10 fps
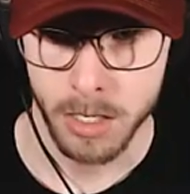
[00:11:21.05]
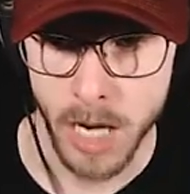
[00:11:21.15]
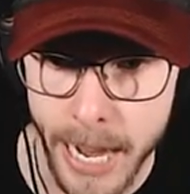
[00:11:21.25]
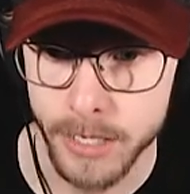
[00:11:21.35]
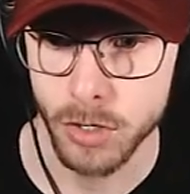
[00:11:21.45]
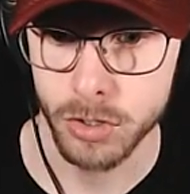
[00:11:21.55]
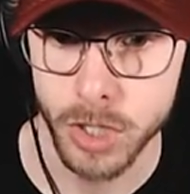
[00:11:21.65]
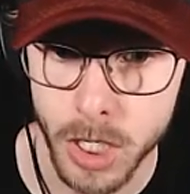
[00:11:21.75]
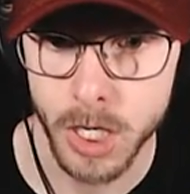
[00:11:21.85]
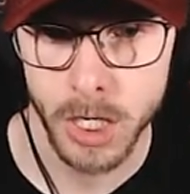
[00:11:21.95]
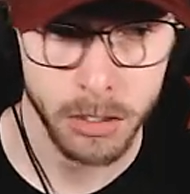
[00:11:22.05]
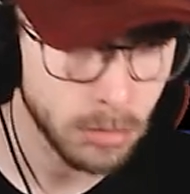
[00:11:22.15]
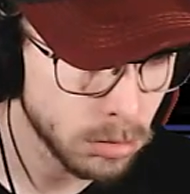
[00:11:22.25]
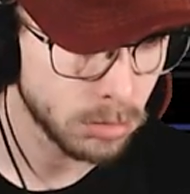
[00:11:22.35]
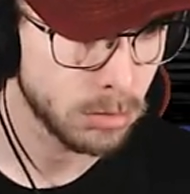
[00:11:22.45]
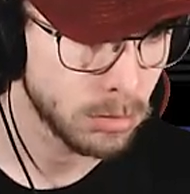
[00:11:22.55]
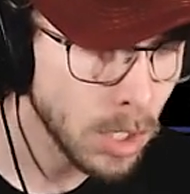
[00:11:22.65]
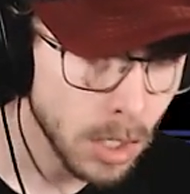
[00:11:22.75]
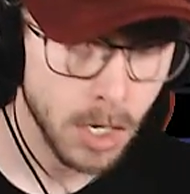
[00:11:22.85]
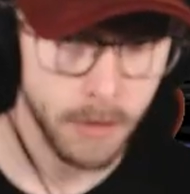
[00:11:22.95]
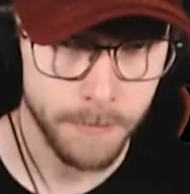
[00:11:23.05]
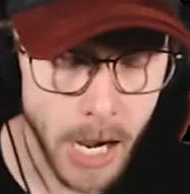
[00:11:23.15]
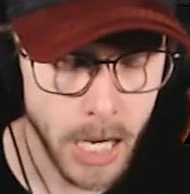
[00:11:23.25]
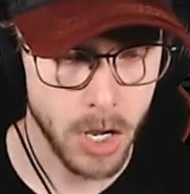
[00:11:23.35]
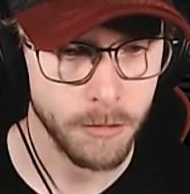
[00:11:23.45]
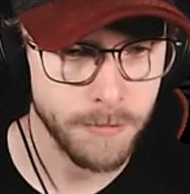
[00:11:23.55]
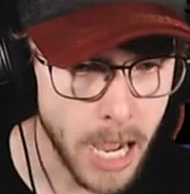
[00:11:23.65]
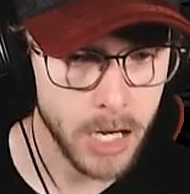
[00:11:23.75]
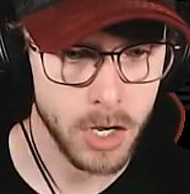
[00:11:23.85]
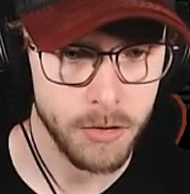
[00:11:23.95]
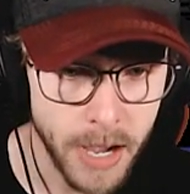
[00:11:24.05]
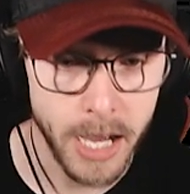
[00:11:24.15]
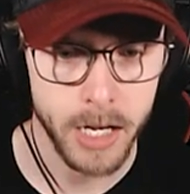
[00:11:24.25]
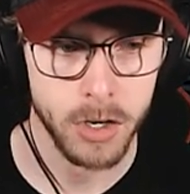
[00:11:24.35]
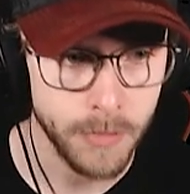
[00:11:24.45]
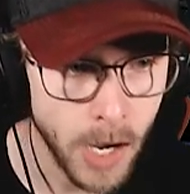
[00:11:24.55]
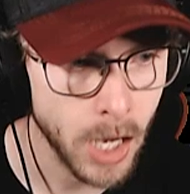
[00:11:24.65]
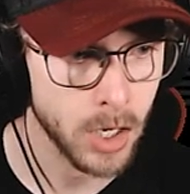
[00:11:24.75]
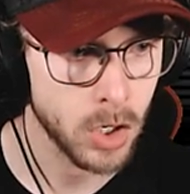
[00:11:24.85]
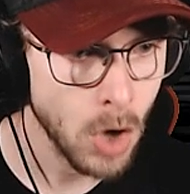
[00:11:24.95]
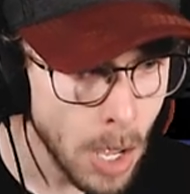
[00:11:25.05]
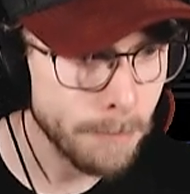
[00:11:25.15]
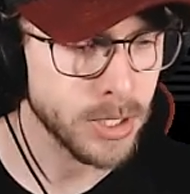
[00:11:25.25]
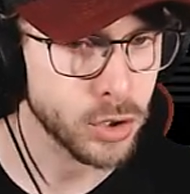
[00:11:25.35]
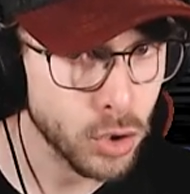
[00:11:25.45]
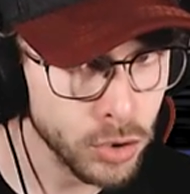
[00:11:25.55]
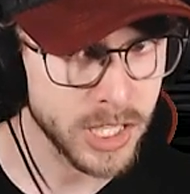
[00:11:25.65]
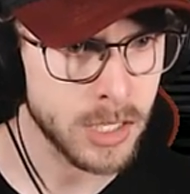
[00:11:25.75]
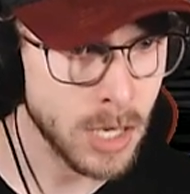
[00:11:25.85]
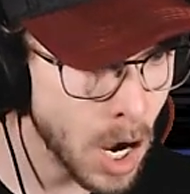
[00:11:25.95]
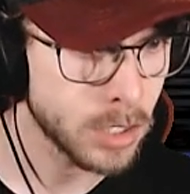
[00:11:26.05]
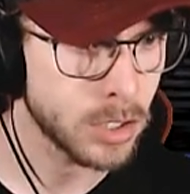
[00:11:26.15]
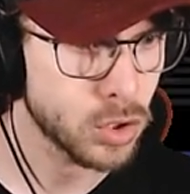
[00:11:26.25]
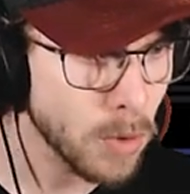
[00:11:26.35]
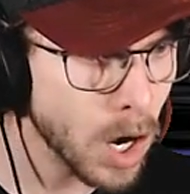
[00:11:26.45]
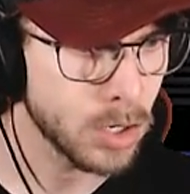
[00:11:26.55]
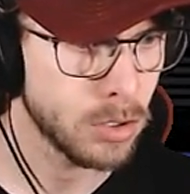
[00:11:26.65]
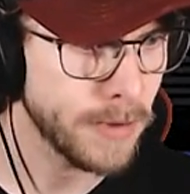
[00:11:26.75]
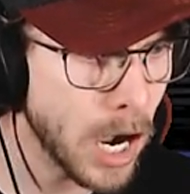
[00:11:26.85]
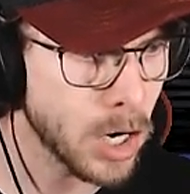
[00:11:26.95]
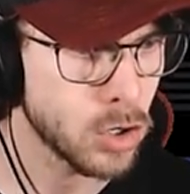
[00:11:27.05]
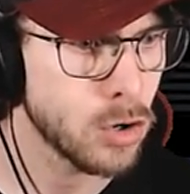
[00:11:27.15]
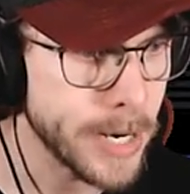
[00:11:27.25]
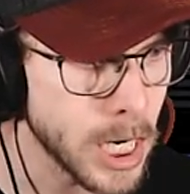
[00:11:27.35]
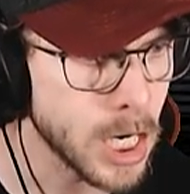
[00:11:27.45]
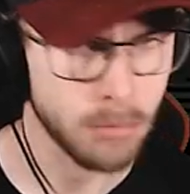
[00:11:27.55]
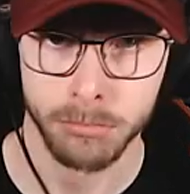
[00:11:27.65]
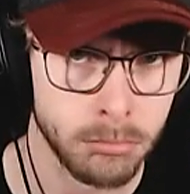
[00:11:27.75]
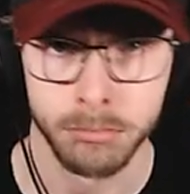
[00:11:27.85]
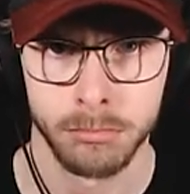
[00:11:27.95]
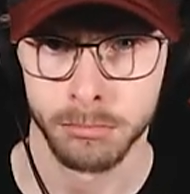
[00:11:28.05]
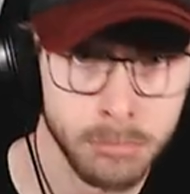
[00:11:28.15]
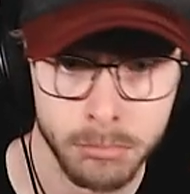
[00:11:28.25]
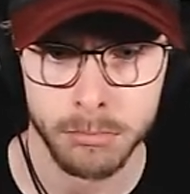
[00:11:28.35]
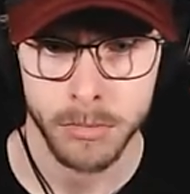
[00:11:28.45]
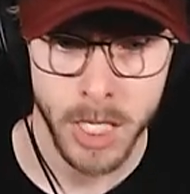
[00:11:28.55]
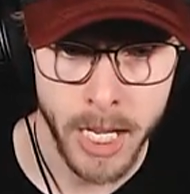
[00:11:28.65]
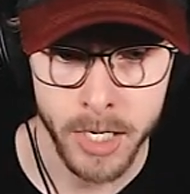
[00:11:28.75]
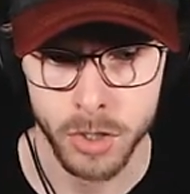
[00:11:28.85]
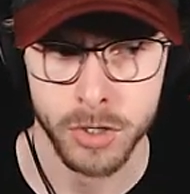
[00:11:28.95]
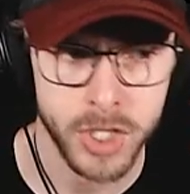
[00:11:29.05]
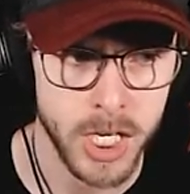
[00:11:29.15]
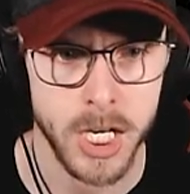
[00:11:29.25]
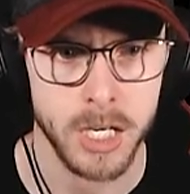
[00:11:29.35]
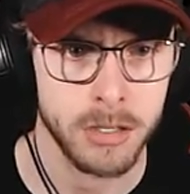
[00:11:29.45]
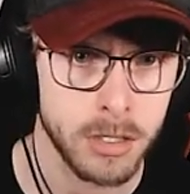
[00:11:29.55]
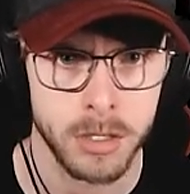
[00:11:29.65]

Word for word: and you'll see. Follow, follow, follow, follow. But the truth is hard to swallow. Follow me, and you'll see.